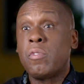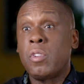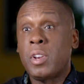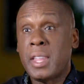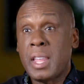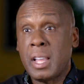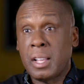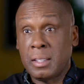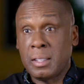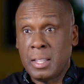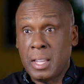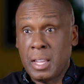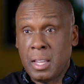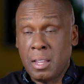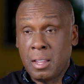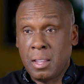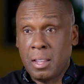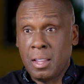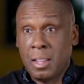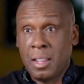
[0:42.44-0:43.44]
you have left,
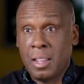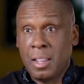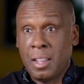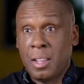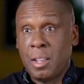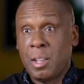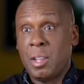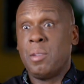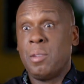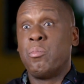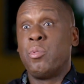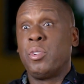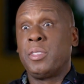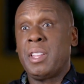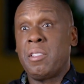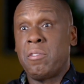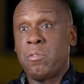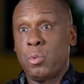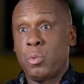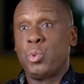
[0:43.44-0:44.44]
I don't want you
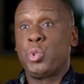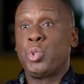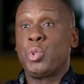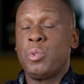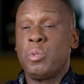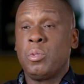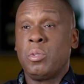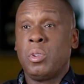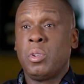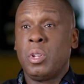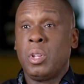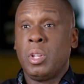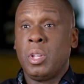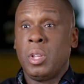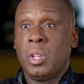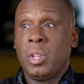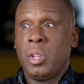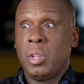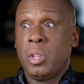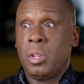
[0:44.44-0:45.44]
to do anything that
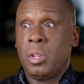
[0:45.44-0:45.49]
creates an